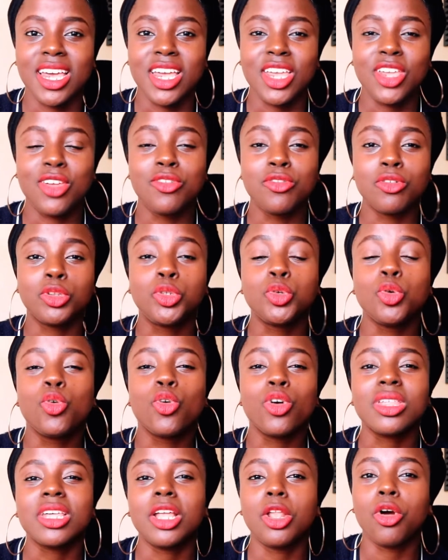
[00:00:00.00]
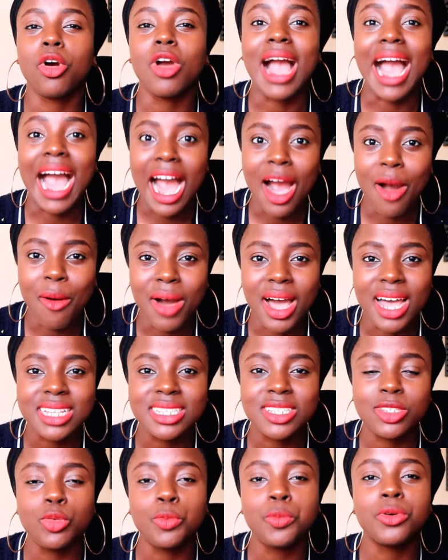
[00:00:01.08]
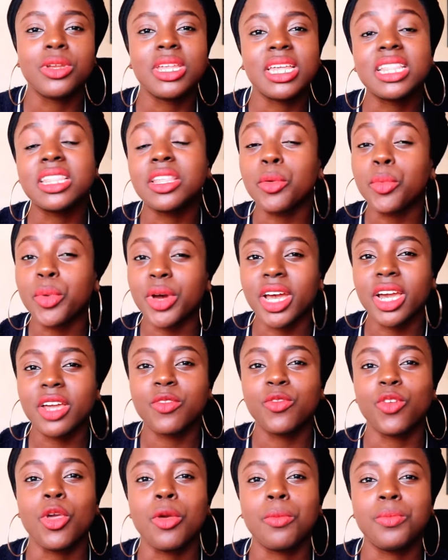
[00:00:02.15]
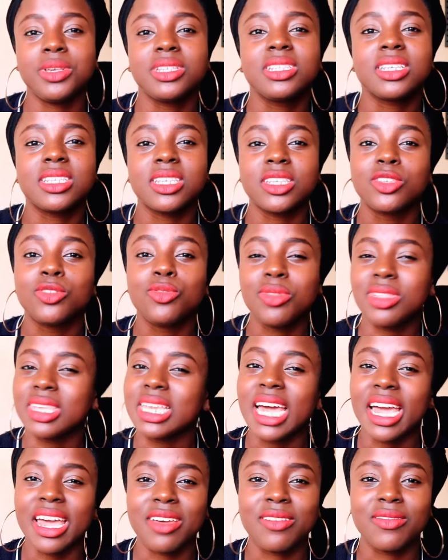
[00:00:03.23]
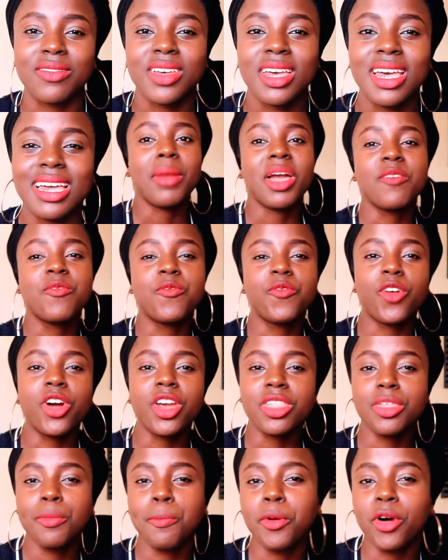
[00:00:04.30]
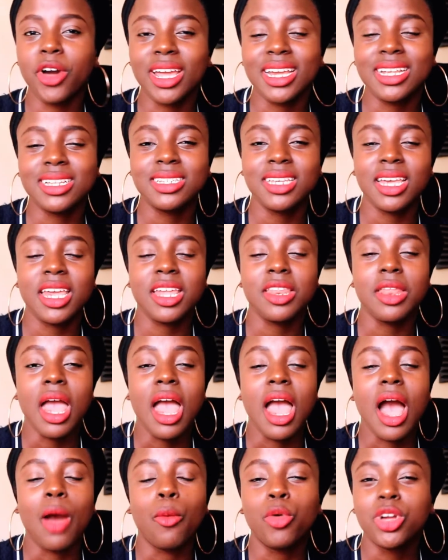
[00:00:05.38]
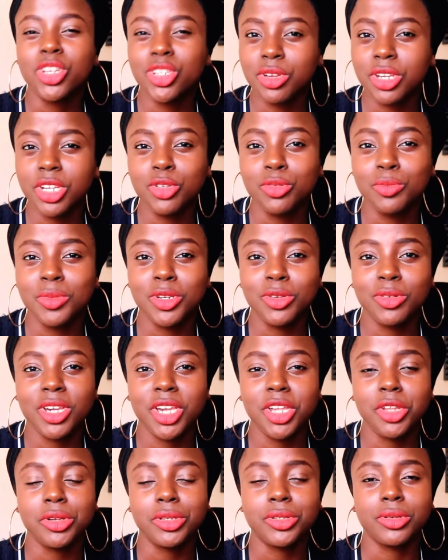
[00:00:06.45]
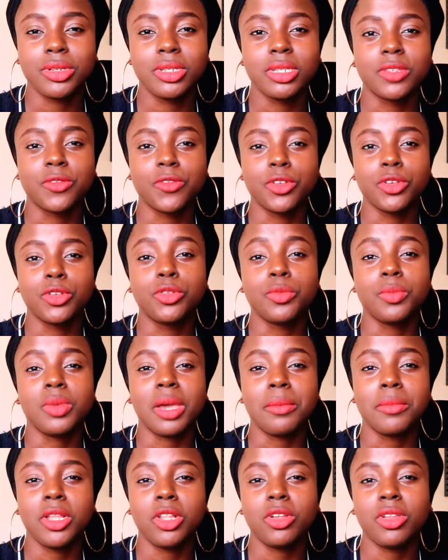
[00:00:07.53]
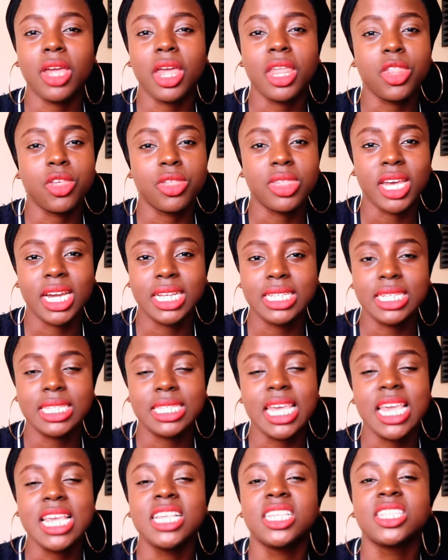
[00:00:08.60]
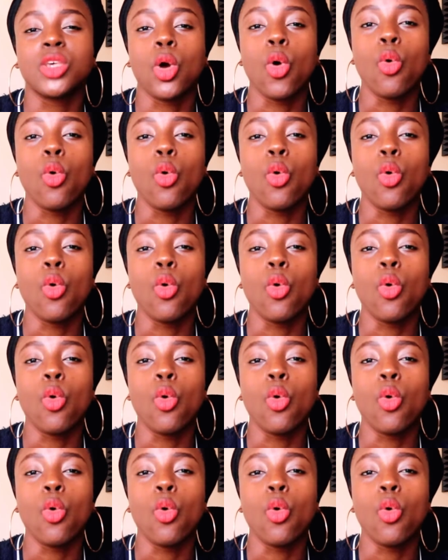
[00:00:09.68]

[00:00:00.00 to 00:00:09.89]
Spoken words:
you know, to go the long hours to put in the work for your businesses to thrive. My fourth point in what you need to be doing in your 20s for you to be a millionaire in your 30s is